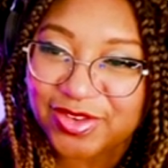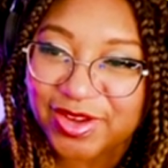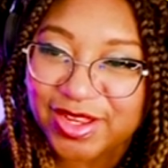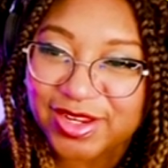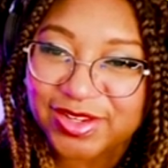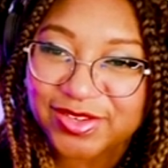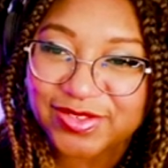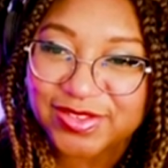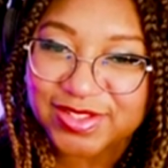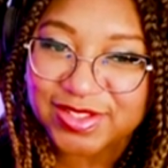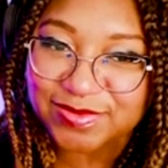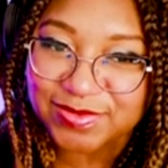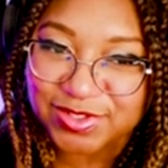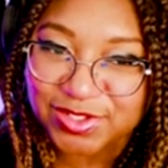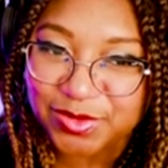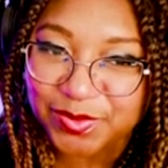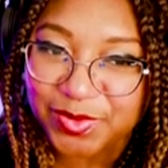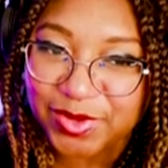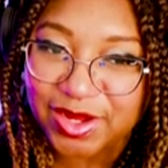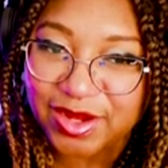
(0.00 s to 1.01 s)
try doing some
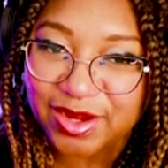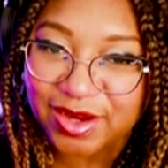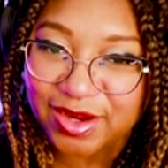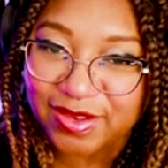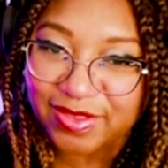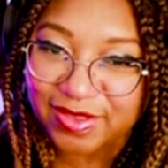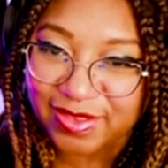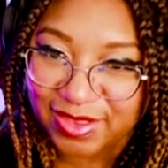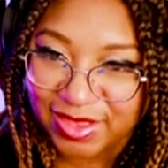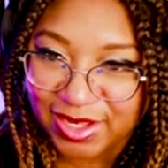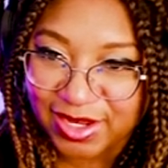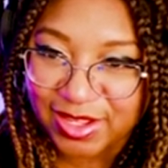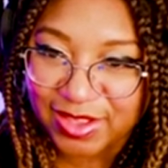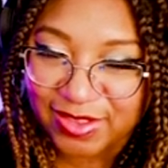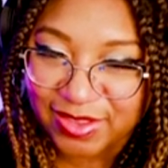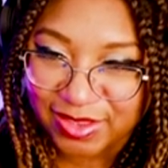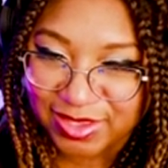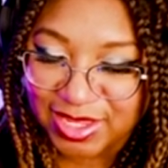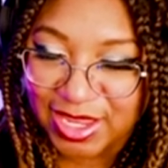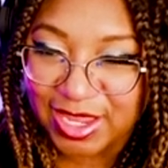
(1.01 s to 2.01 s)
super guards to send
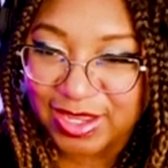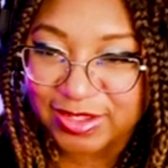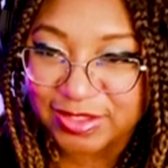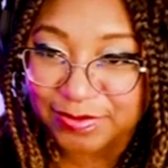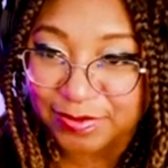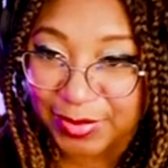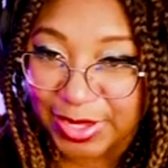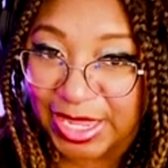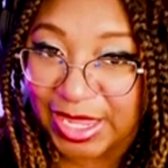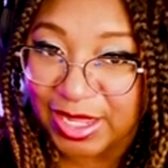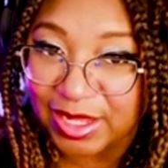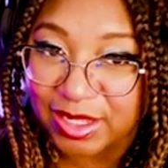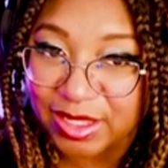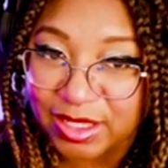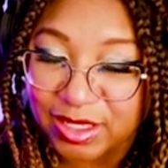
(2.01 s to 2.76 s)
its attacks back.